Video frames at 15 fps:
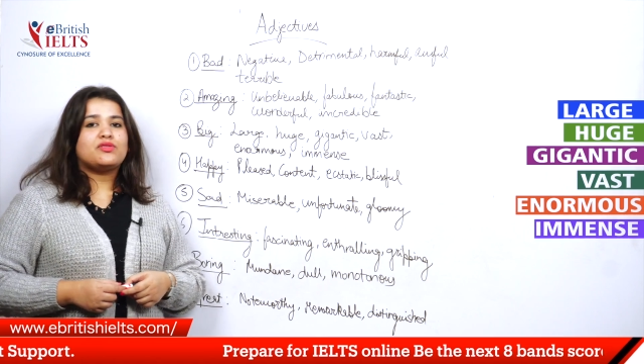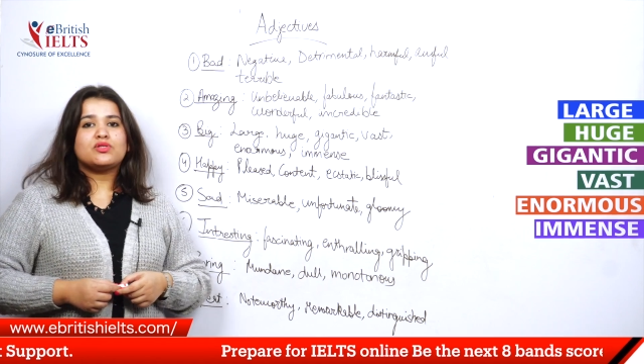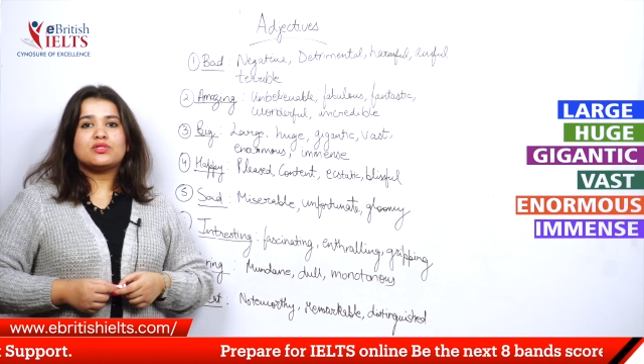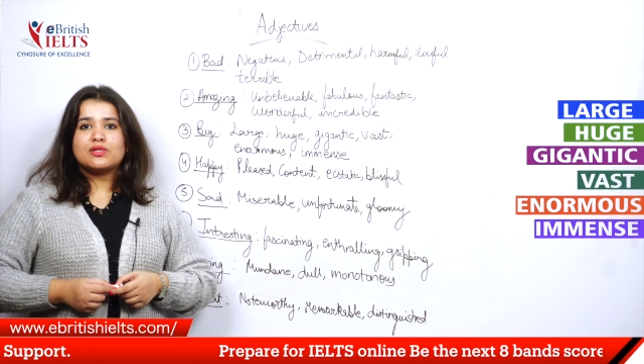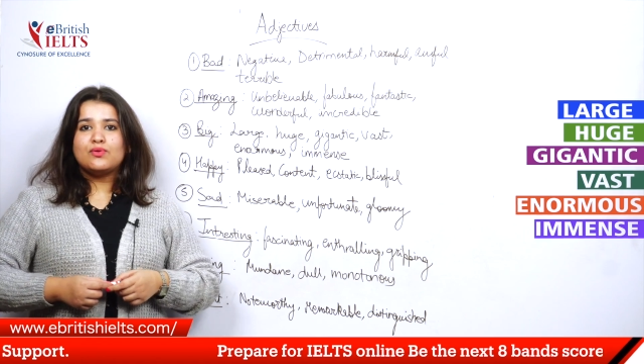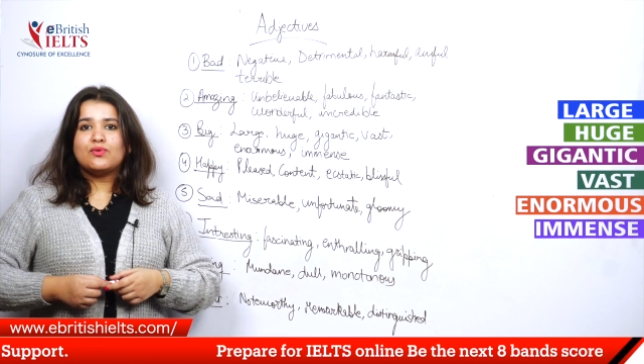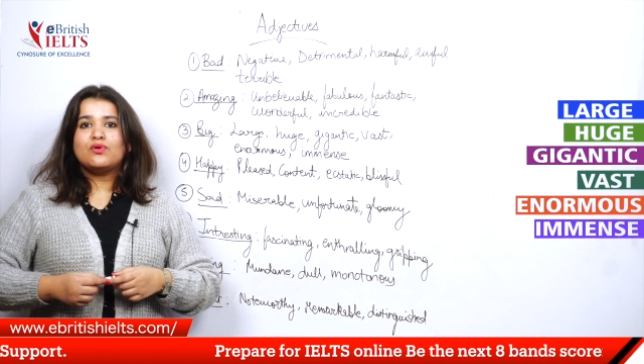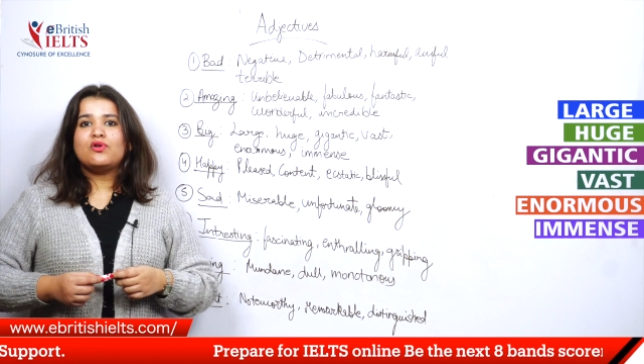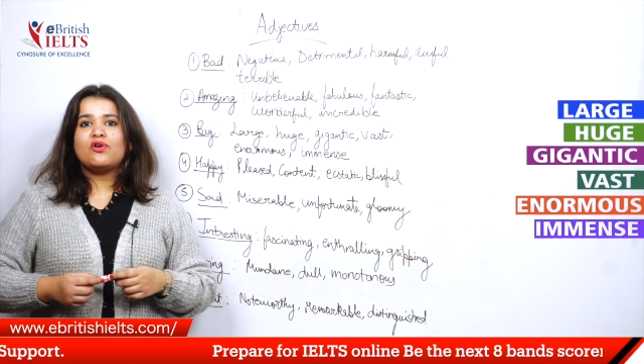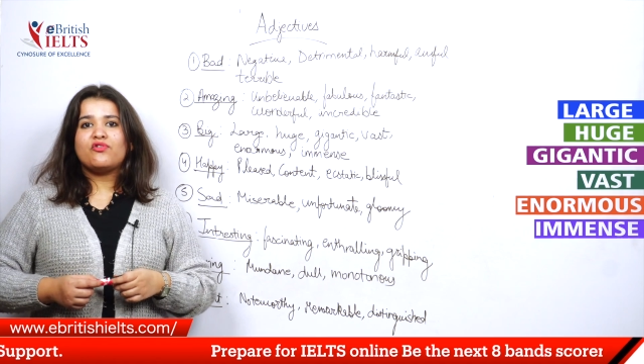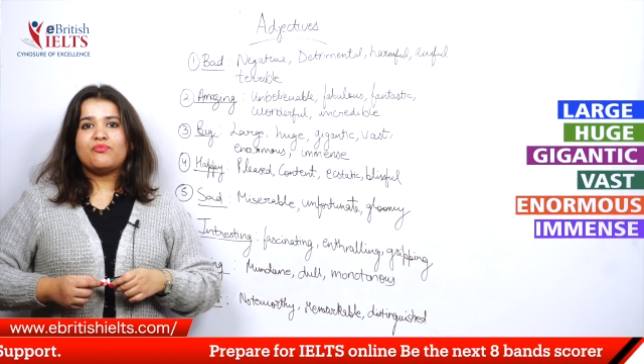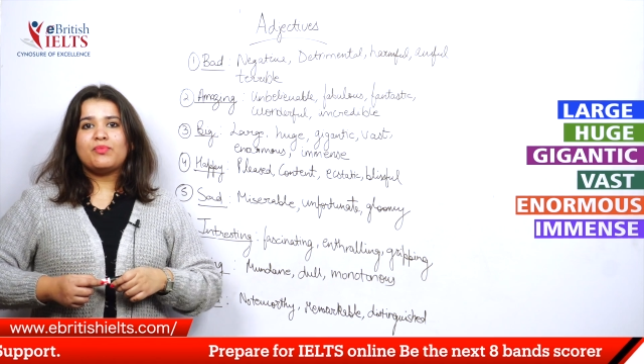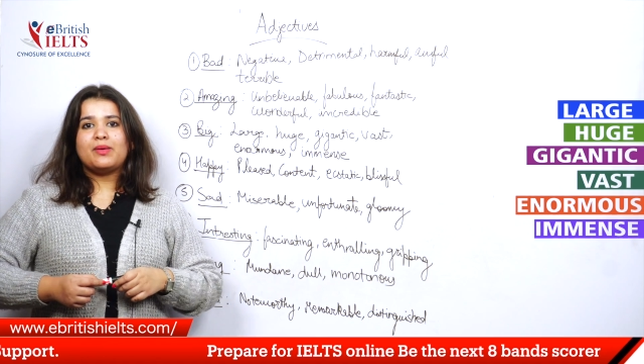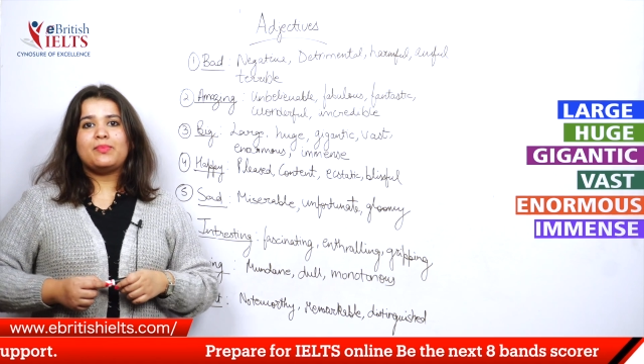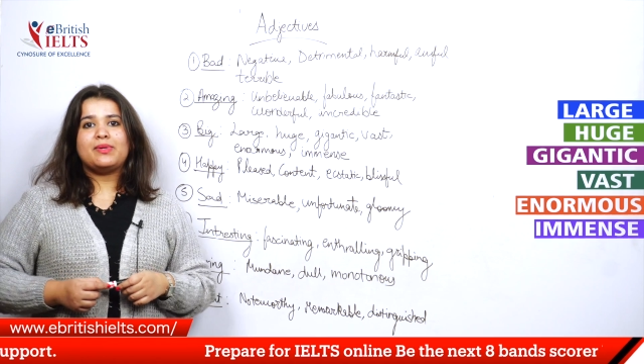the school of
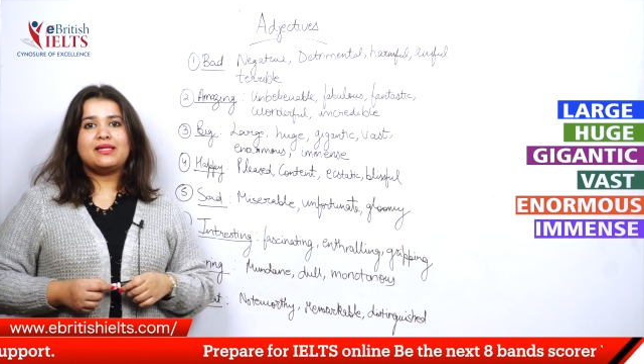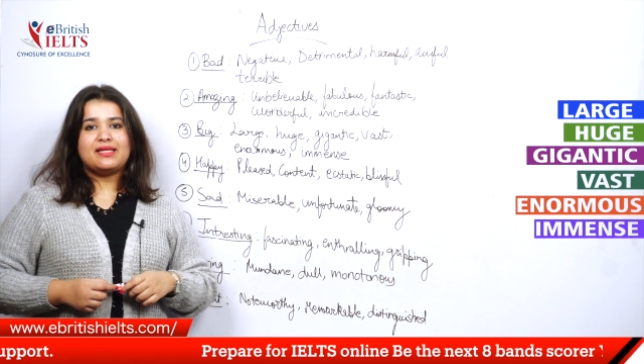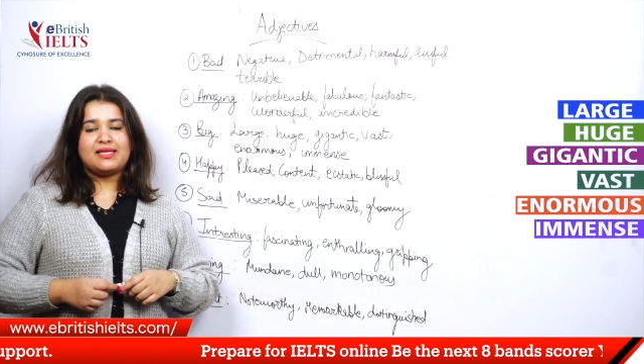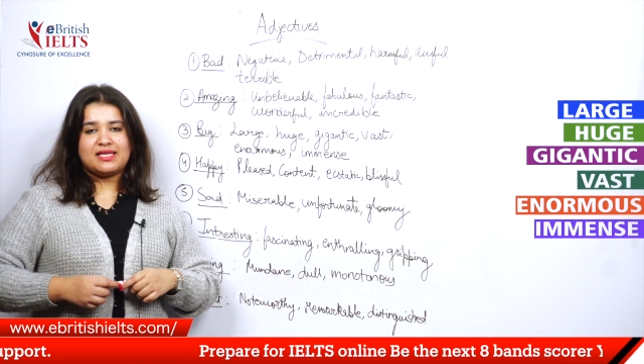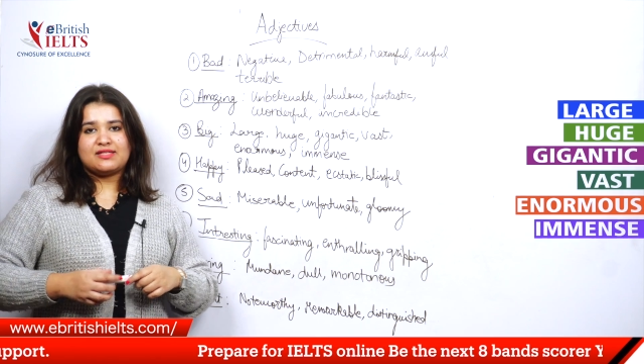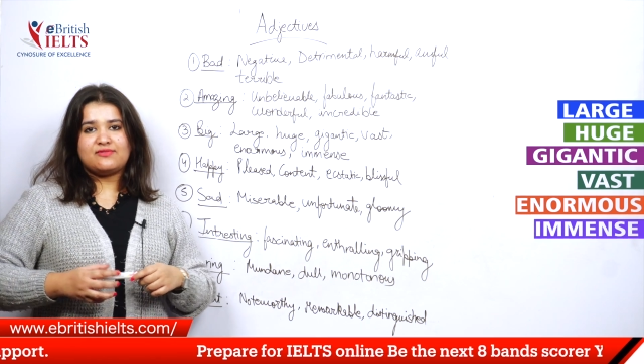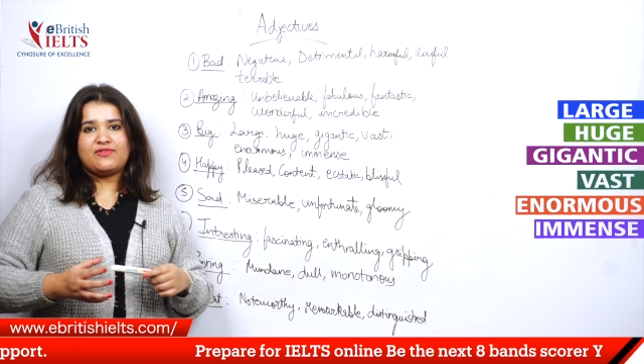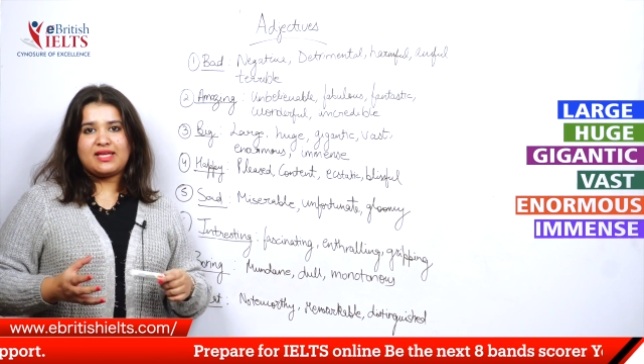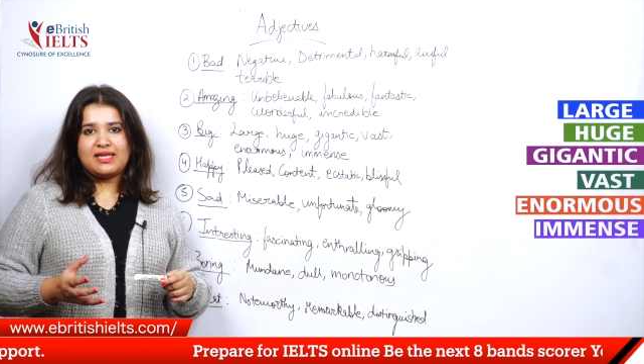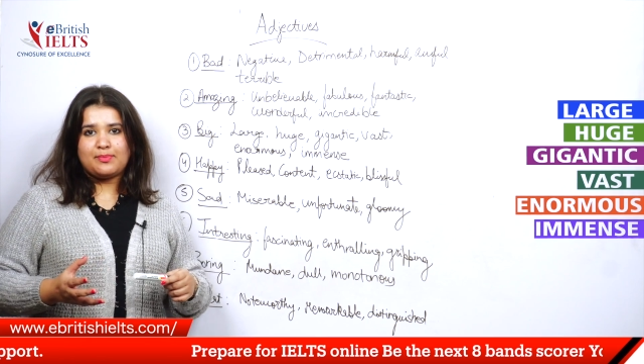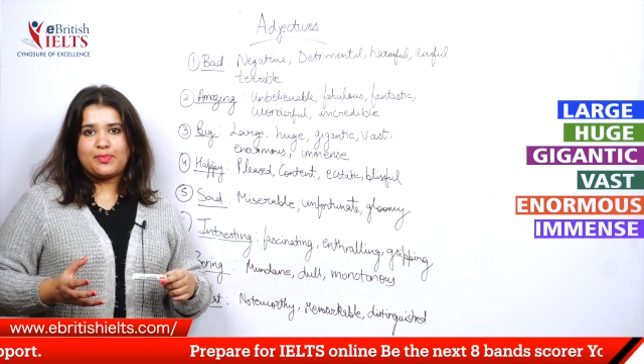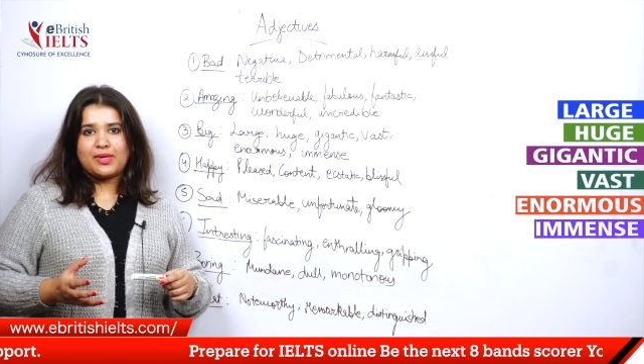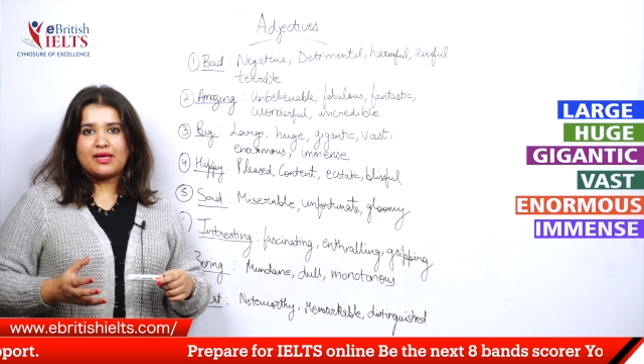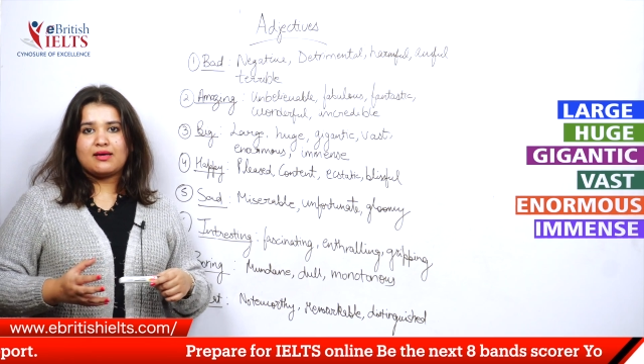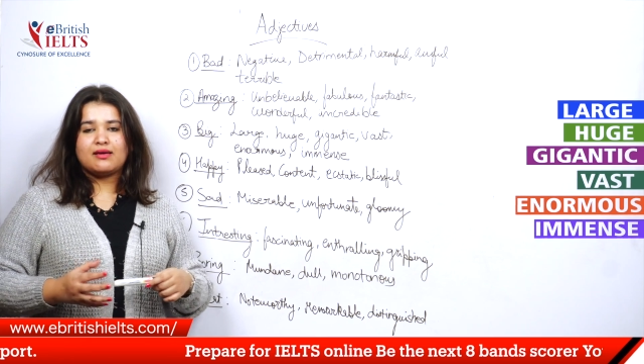my building is very
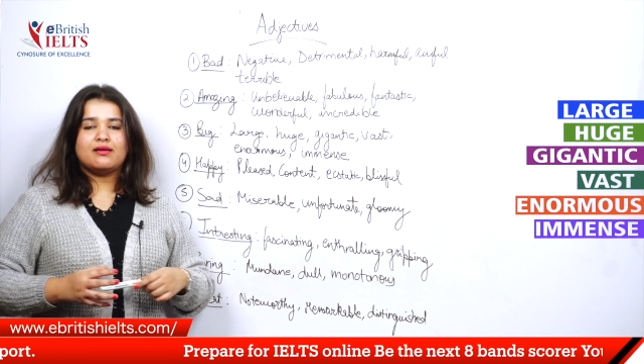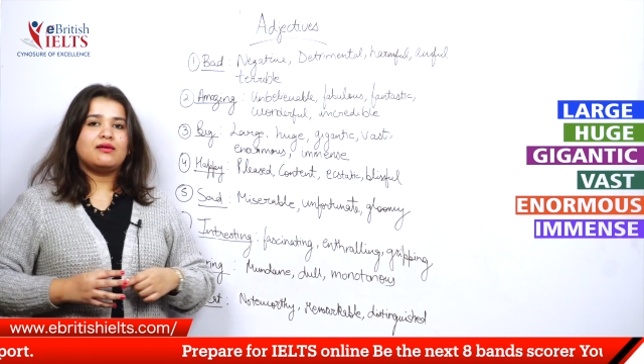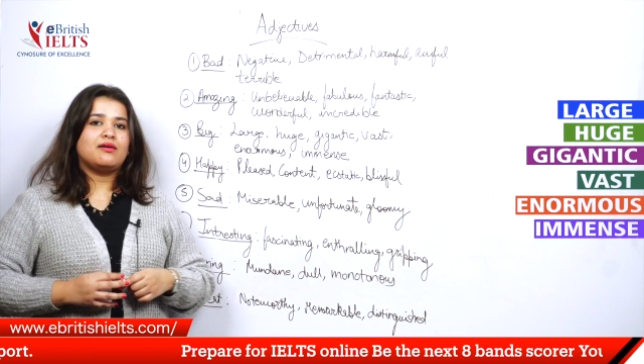big.